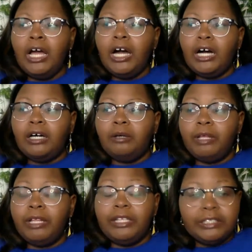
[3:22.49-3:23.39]
And
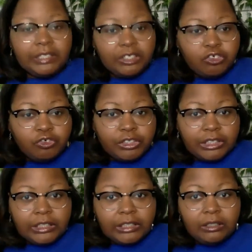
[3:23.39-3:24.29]
this is
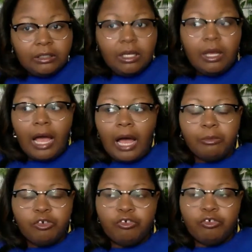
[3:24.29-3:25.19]
strictly, I'm
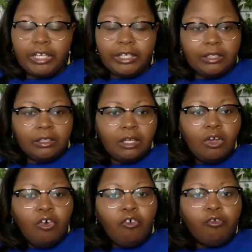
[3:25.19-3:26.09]
creating
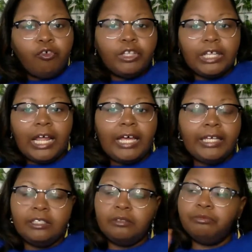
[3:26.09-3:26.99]
for the
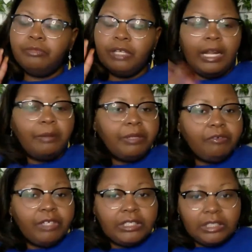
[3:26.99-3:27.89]
client and I'm giving
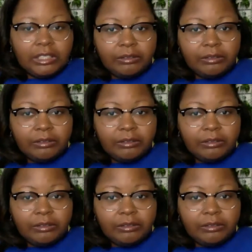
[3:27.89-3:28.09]
it to them.